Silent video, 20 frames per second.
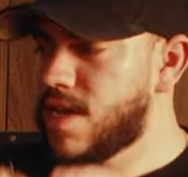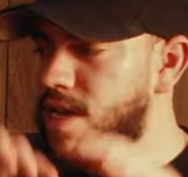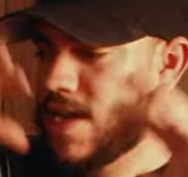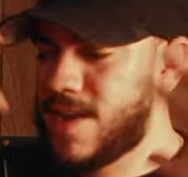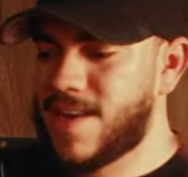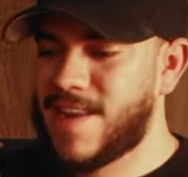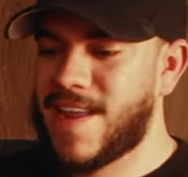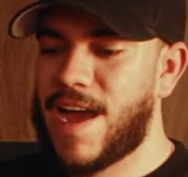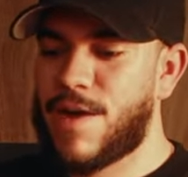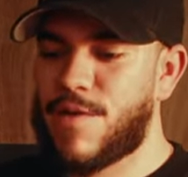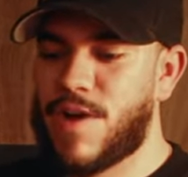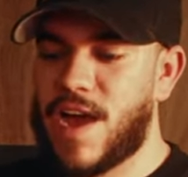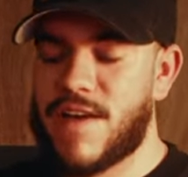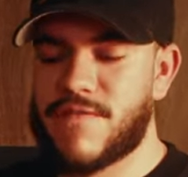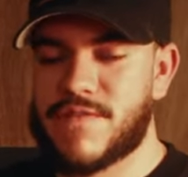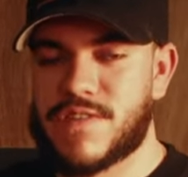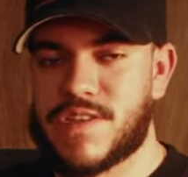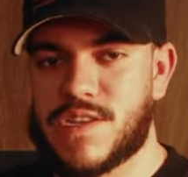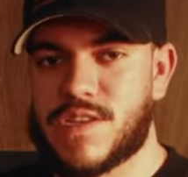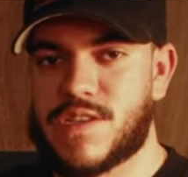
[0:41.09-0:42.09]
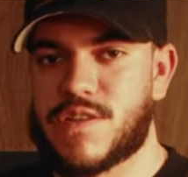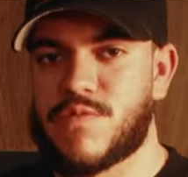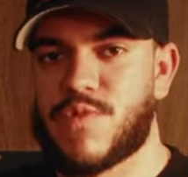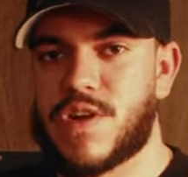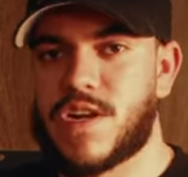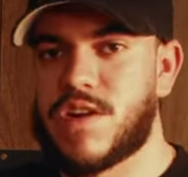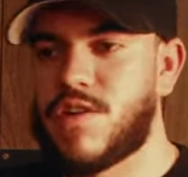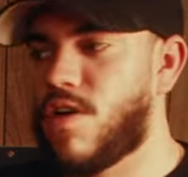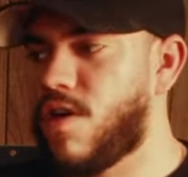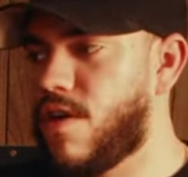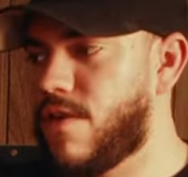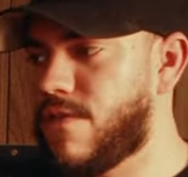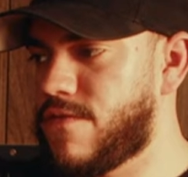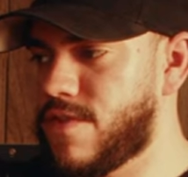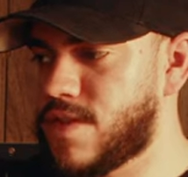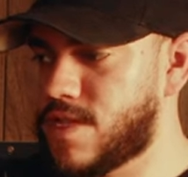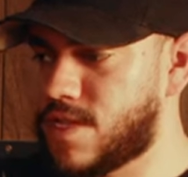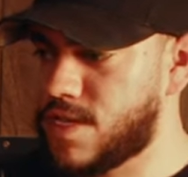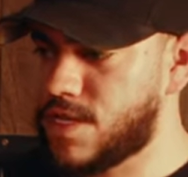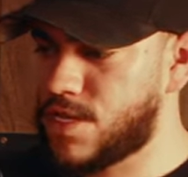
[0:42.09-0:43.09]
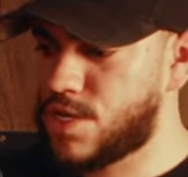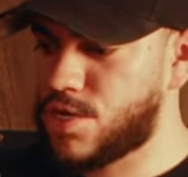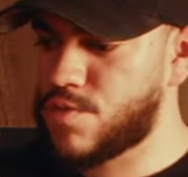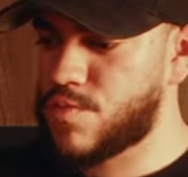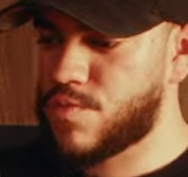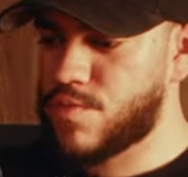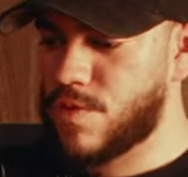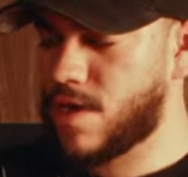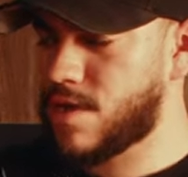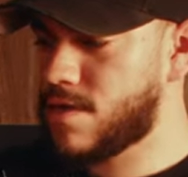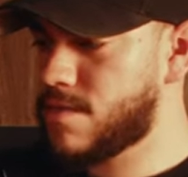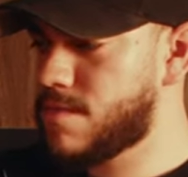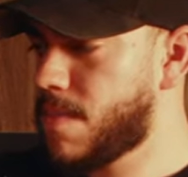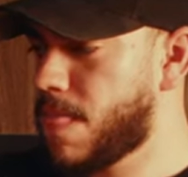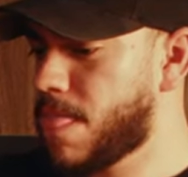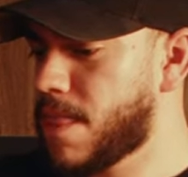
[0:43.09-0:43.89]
And now I have a system where it all fits into one.